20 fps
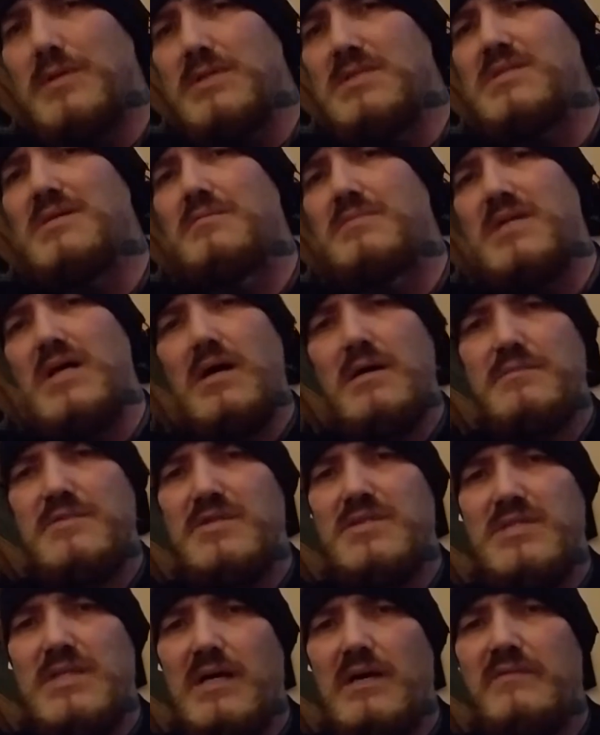sometimes
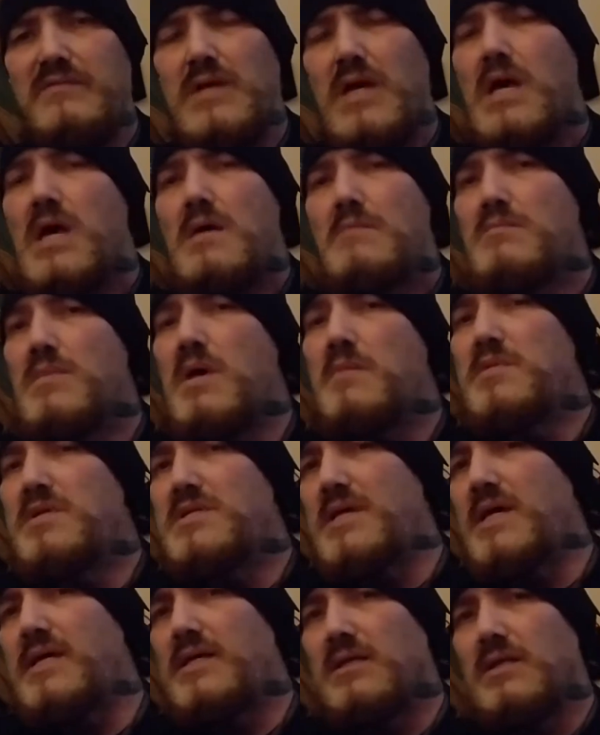yourself. Maybe
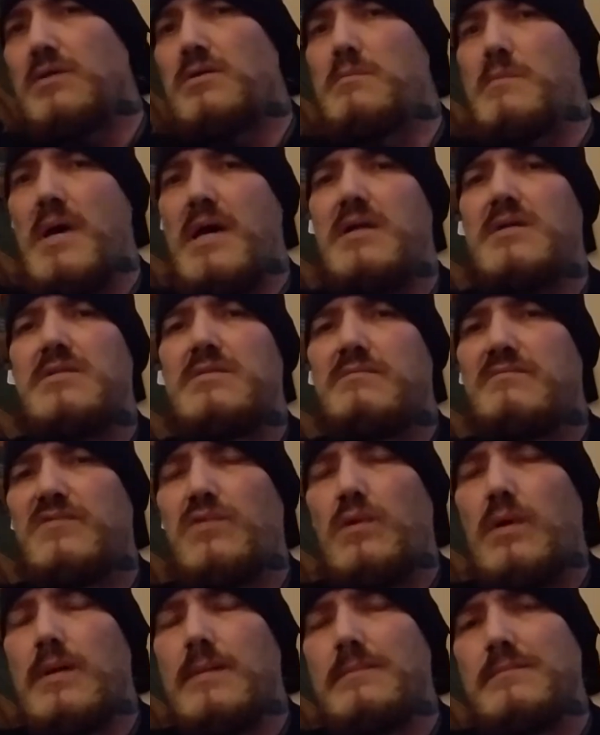take a little medicine
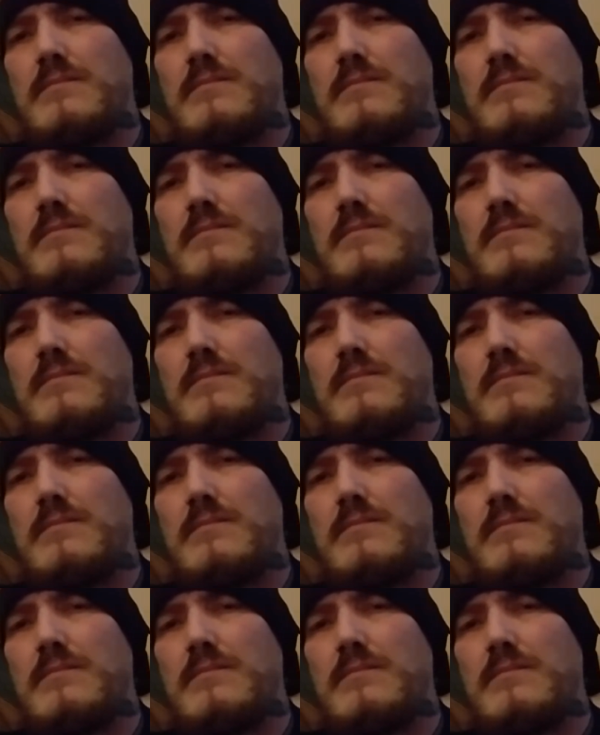for it.